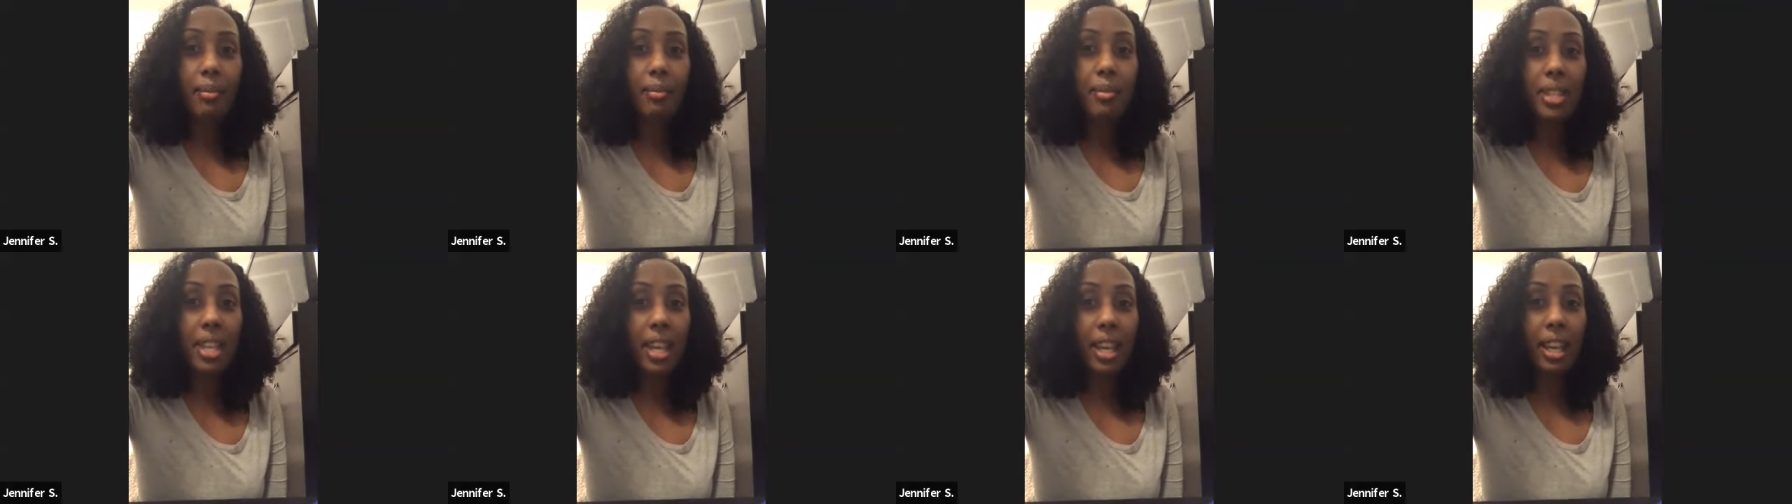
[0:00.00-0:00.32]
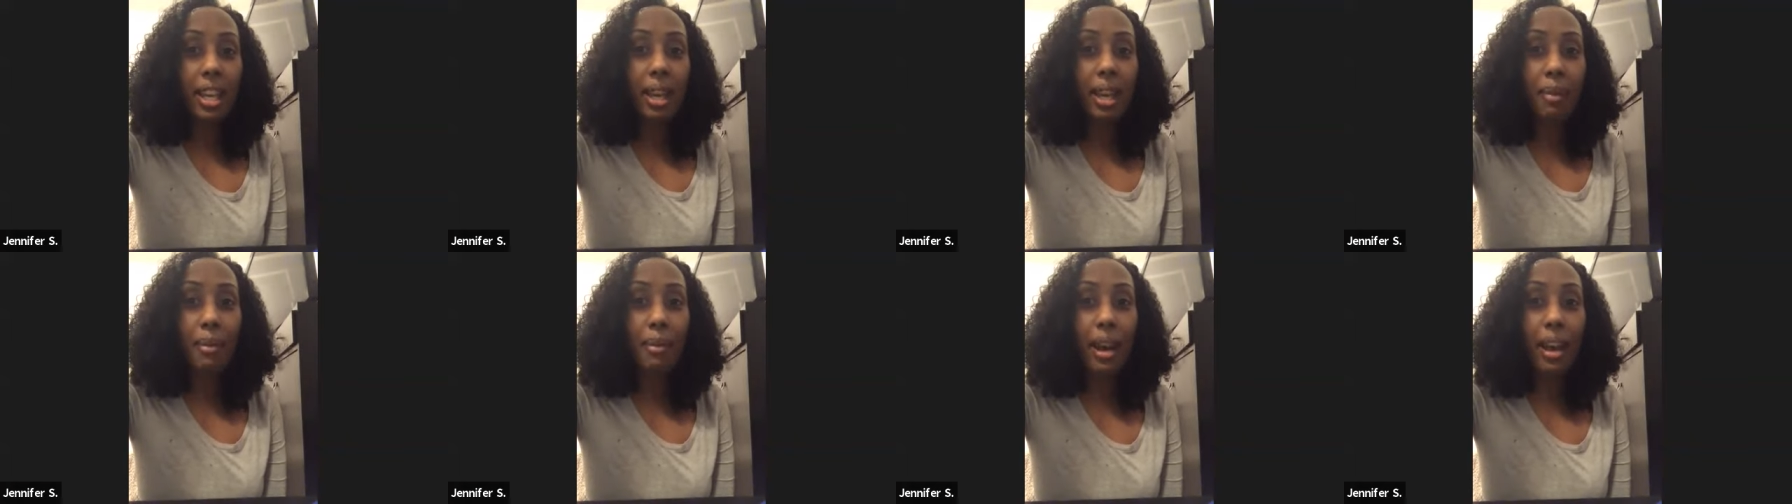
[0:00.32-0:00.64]

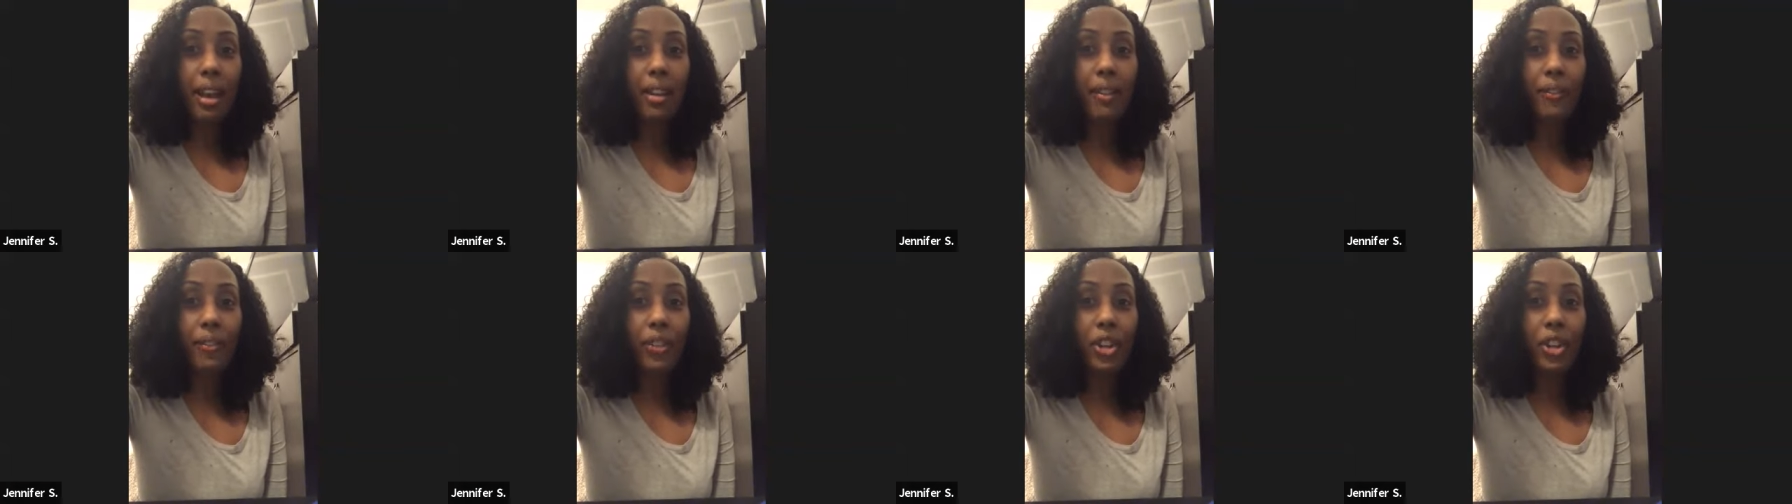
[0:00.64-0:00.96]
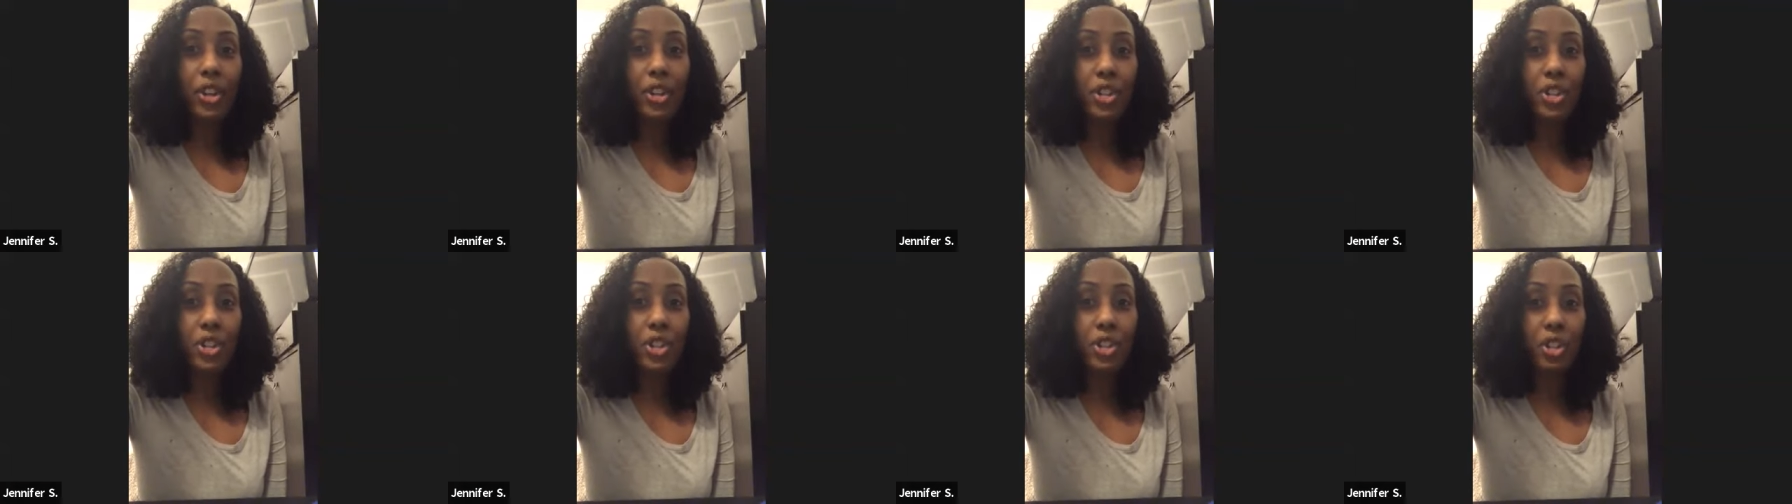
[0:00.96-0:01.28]
taking my
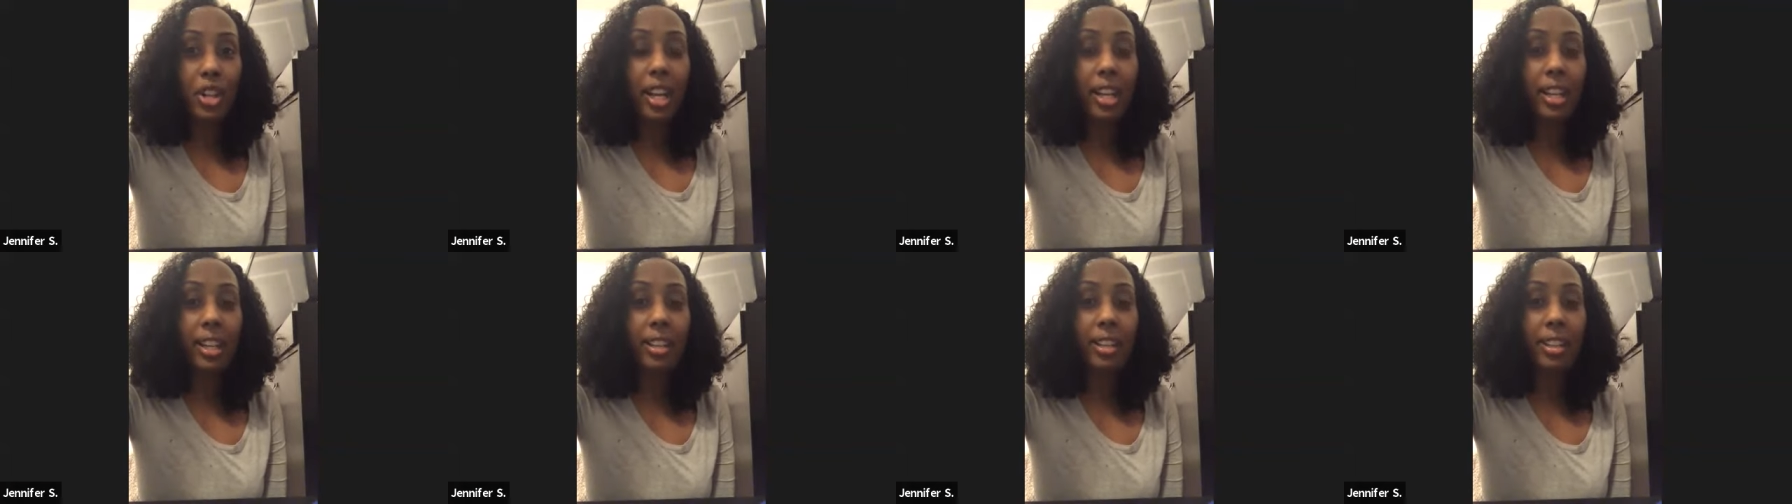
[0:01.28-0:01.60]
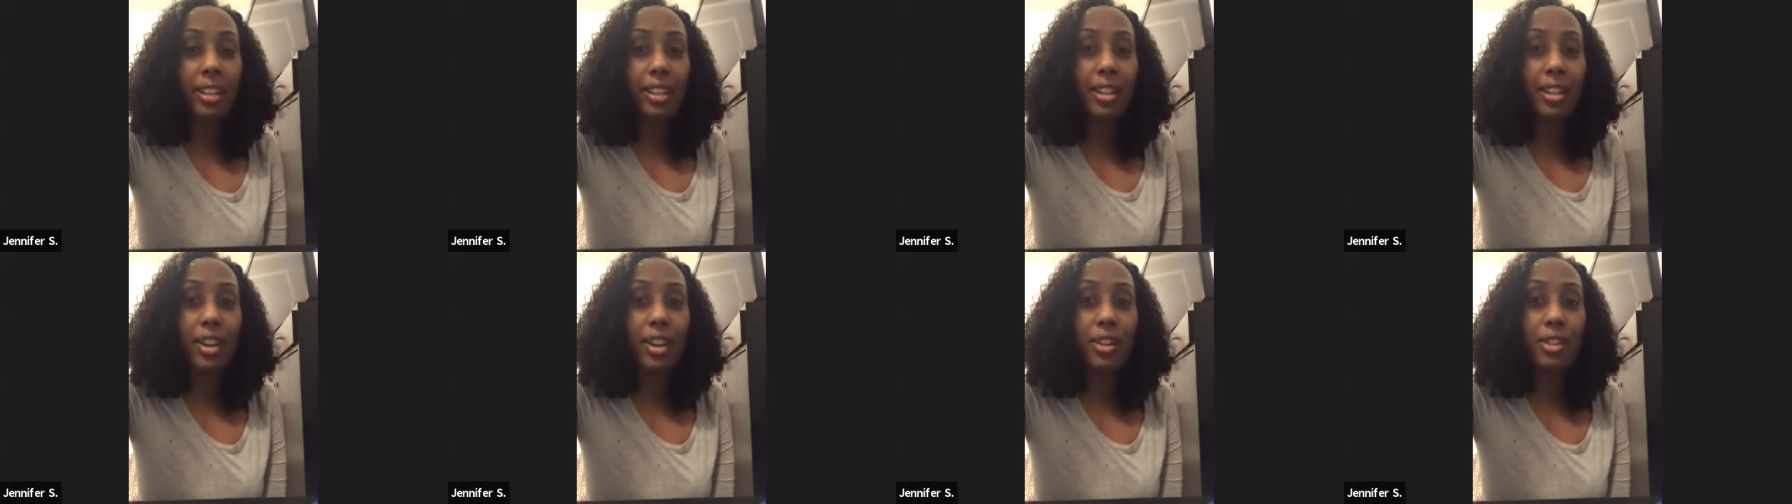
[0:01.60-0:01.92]
first trade,
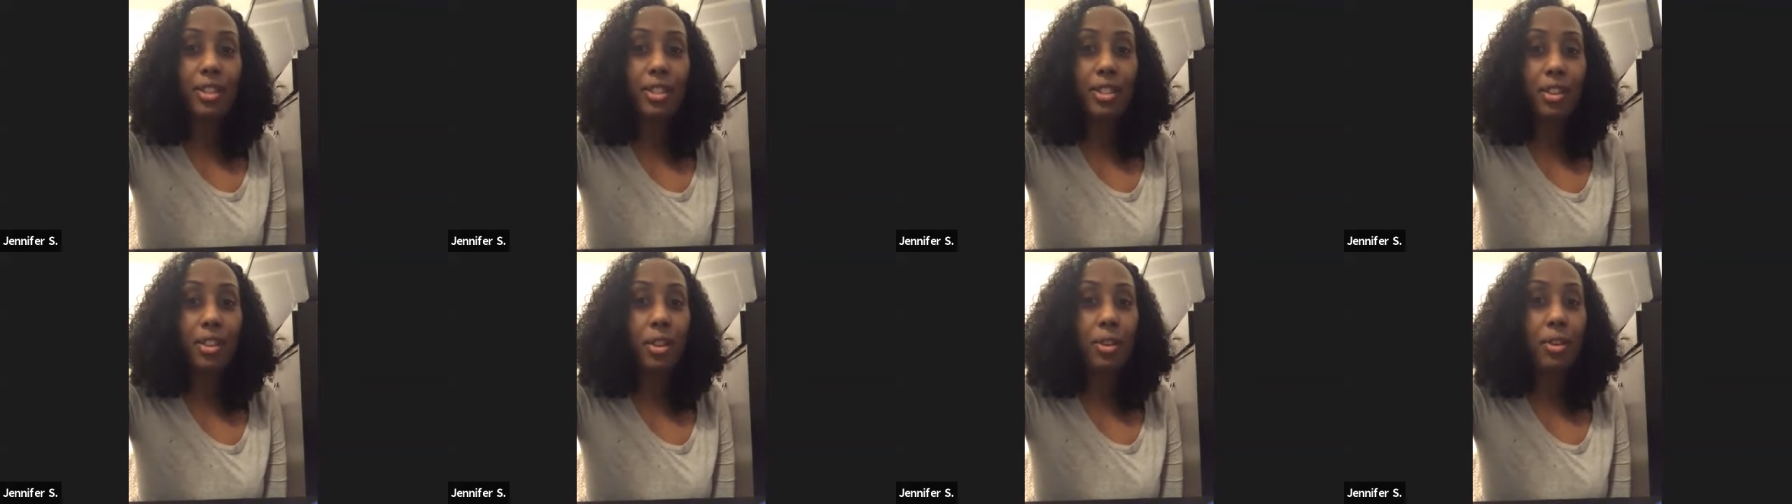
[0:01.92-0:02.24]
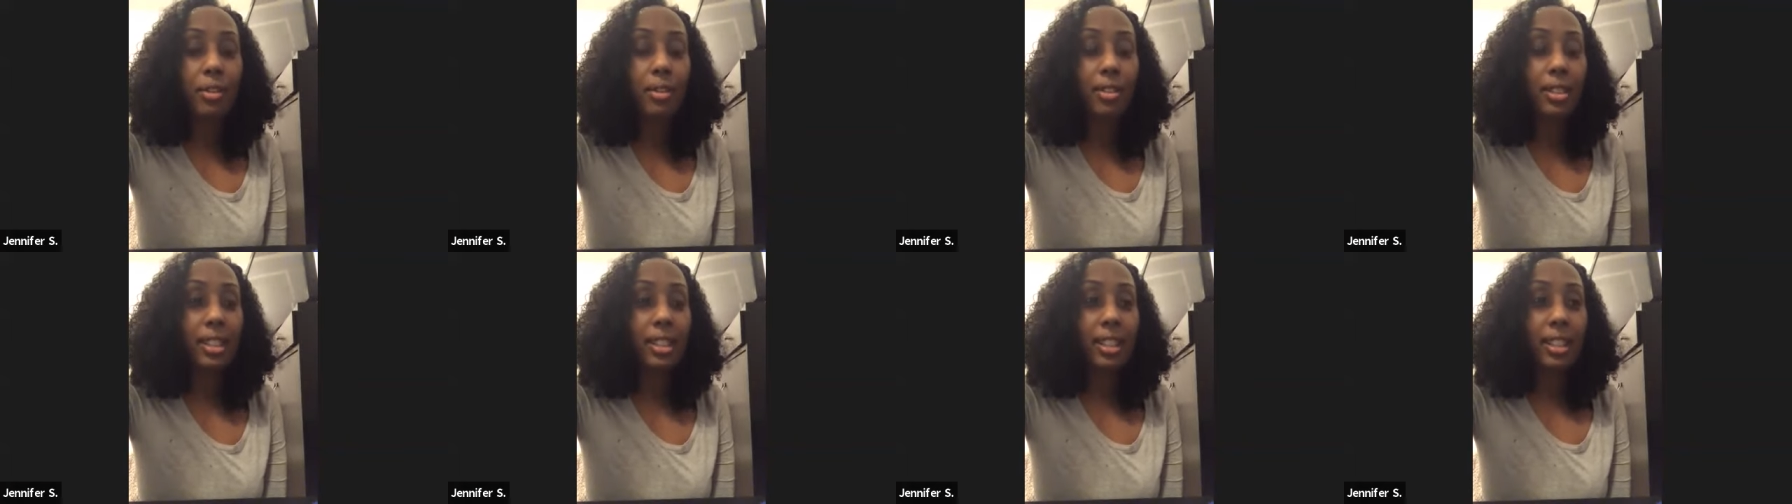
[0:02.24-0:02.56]
you know?
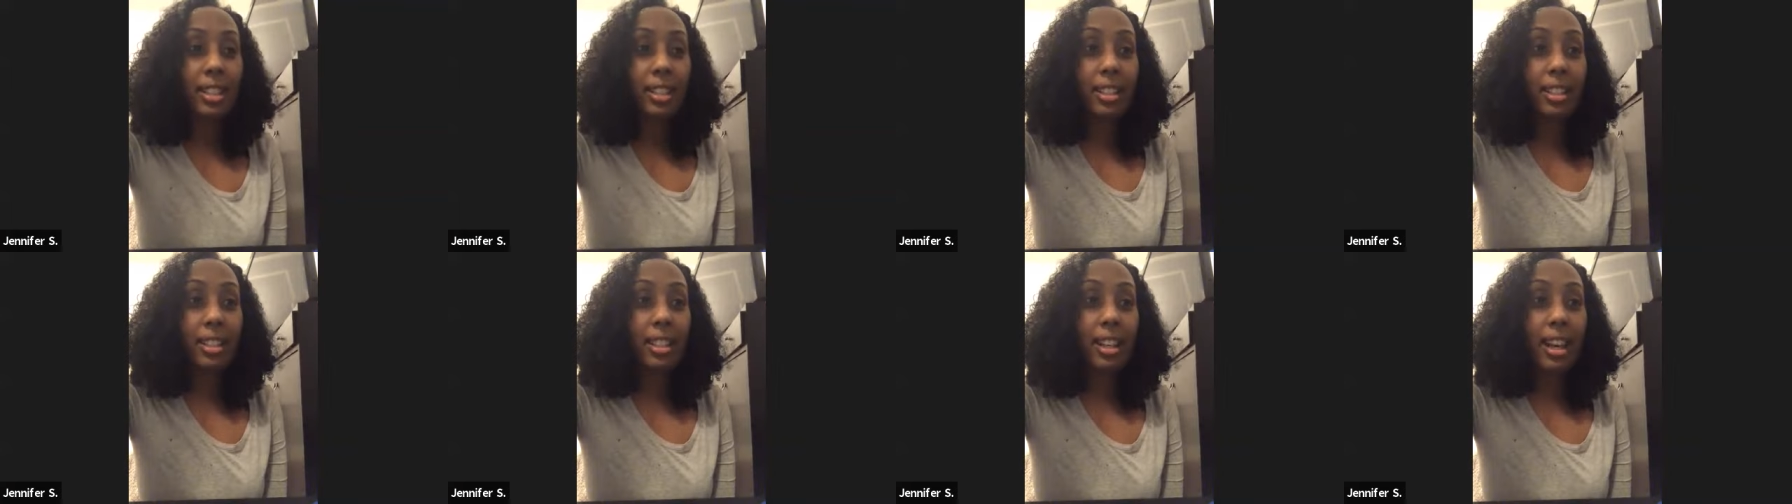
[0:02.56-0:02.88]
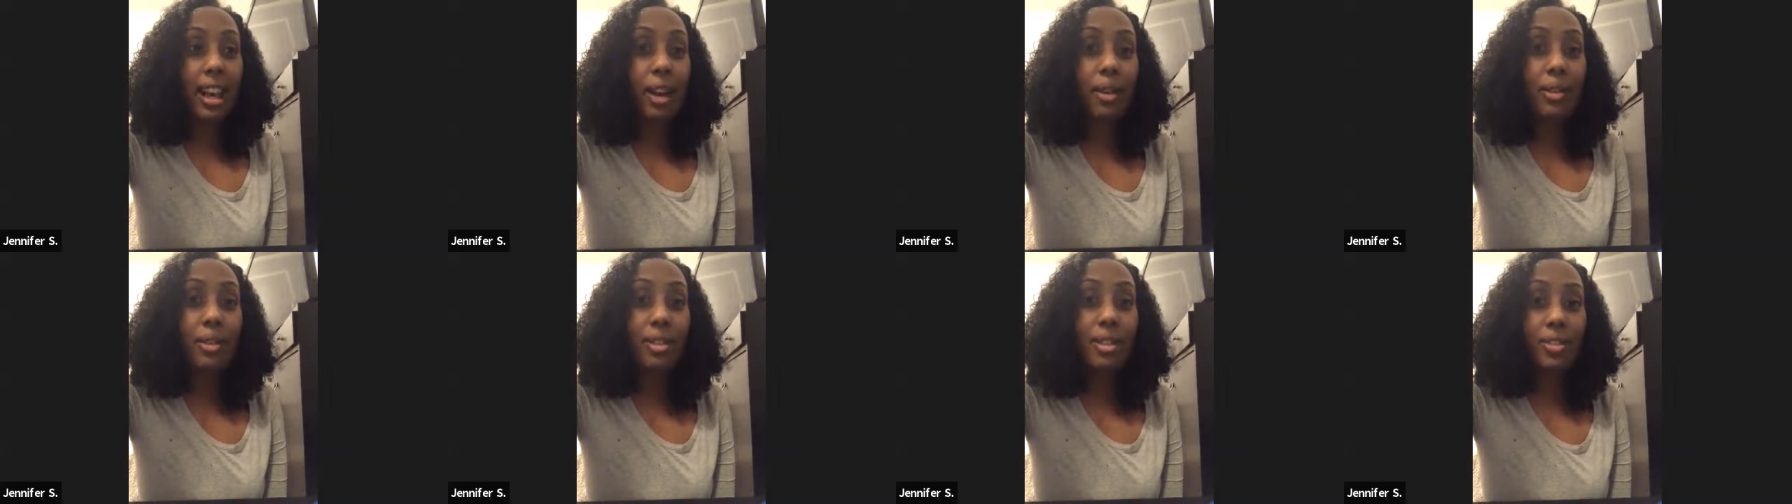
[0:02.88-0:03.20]
So
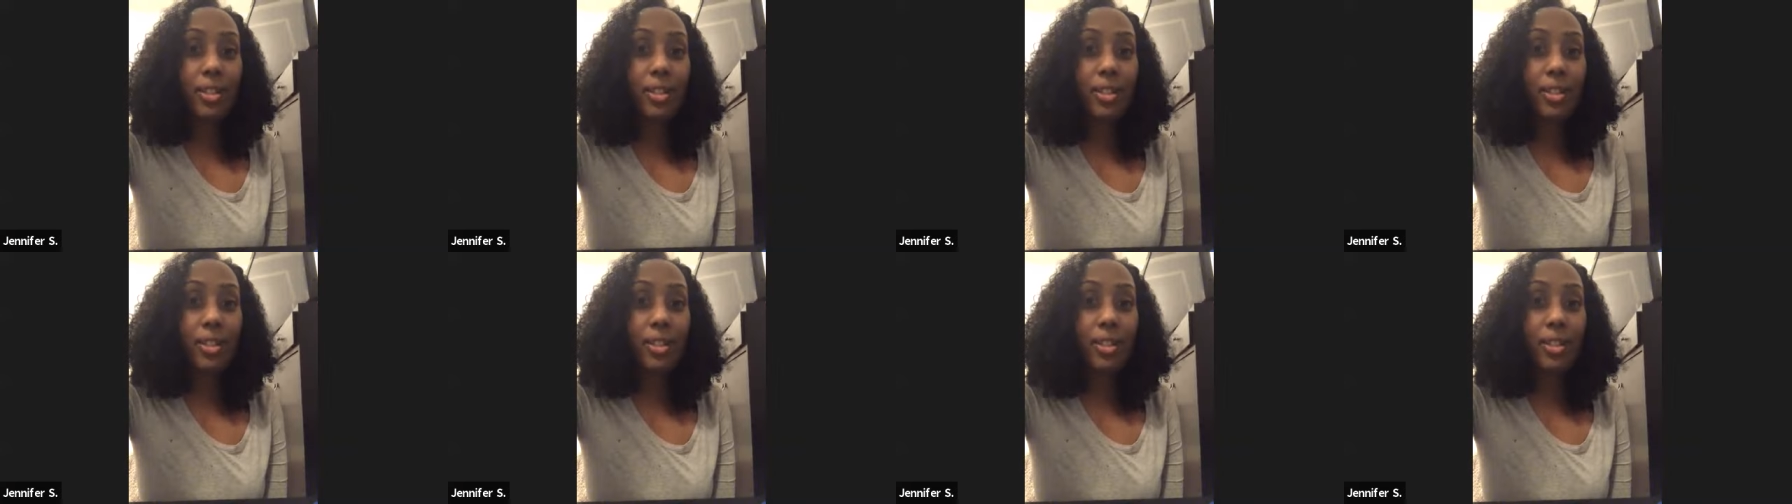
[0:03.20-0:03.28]
I was